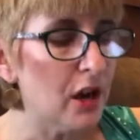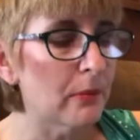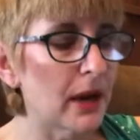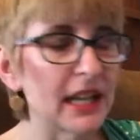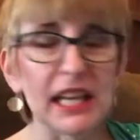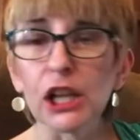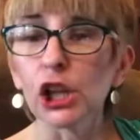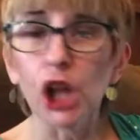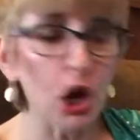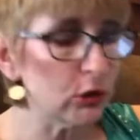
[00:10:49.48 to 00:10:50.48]
but
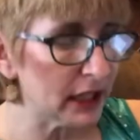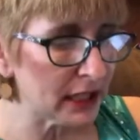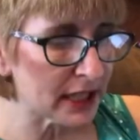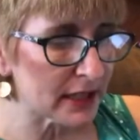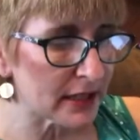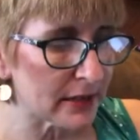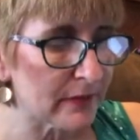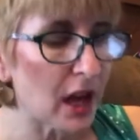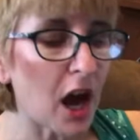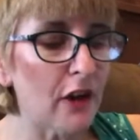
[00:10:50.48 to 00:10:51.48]
in lowliness
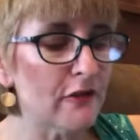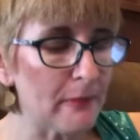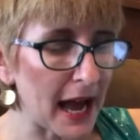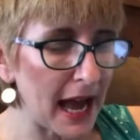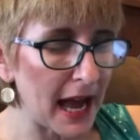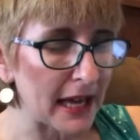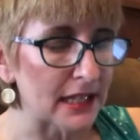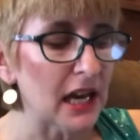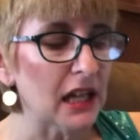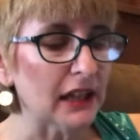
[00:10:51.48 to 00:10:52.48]
of
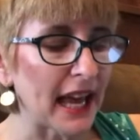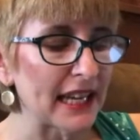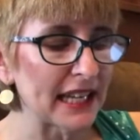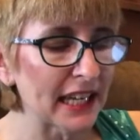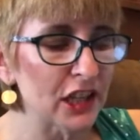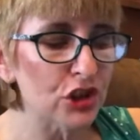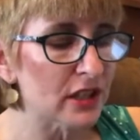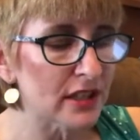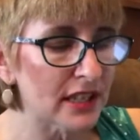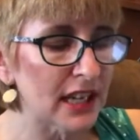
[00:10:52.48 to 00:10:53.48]
mind, let each
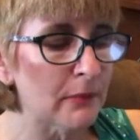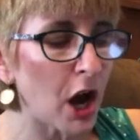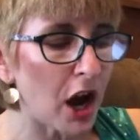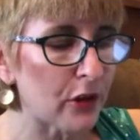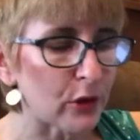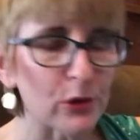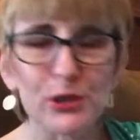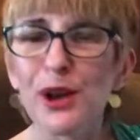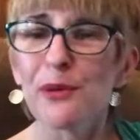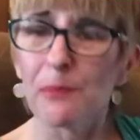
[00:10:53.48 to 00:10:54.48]
esteem
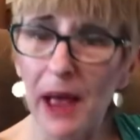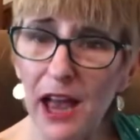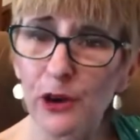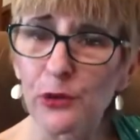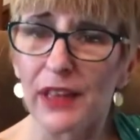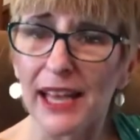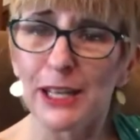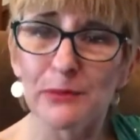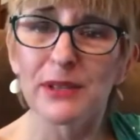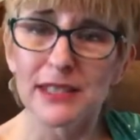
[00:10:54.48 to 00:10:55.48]
others better than
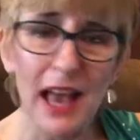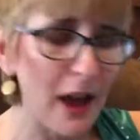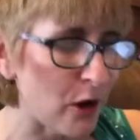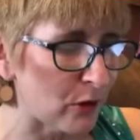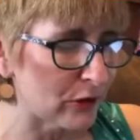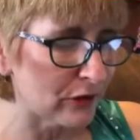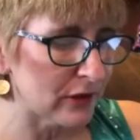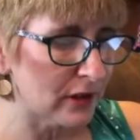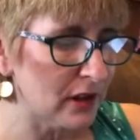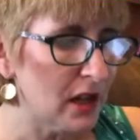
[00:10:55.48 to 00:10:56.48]
himself.
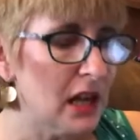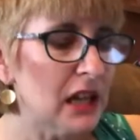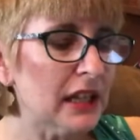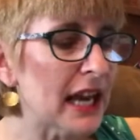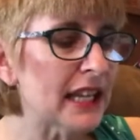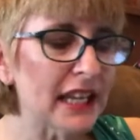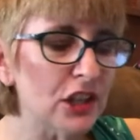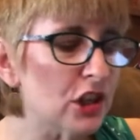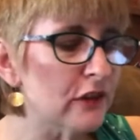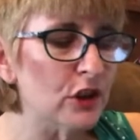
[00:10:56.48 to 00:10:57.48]
Let
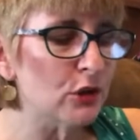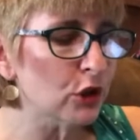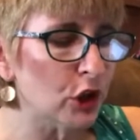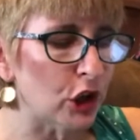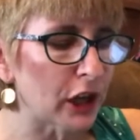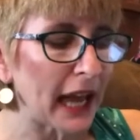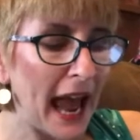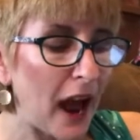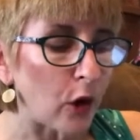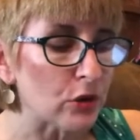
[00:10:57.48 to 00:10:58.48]
each of you look
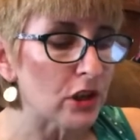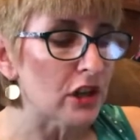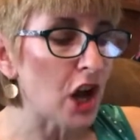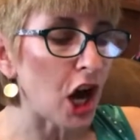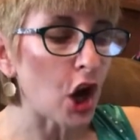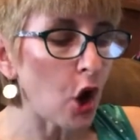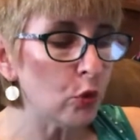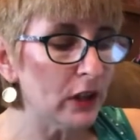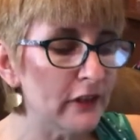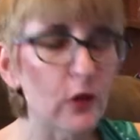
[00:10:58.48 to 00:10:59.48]
out not
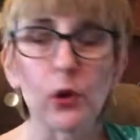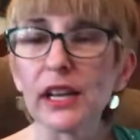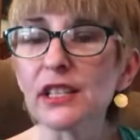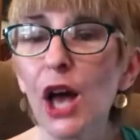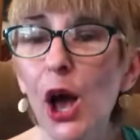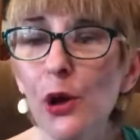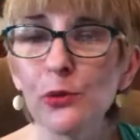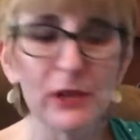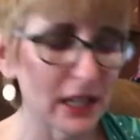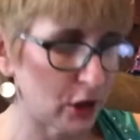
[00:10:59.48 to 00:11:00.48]
only for his
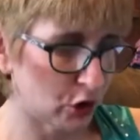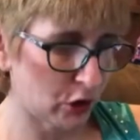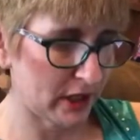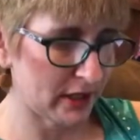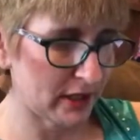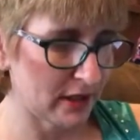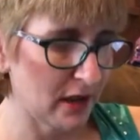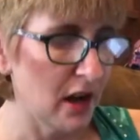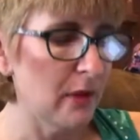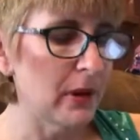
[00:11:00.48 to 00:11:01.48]
own interest,
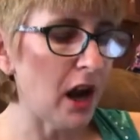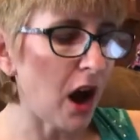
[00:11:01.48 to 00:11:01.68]
but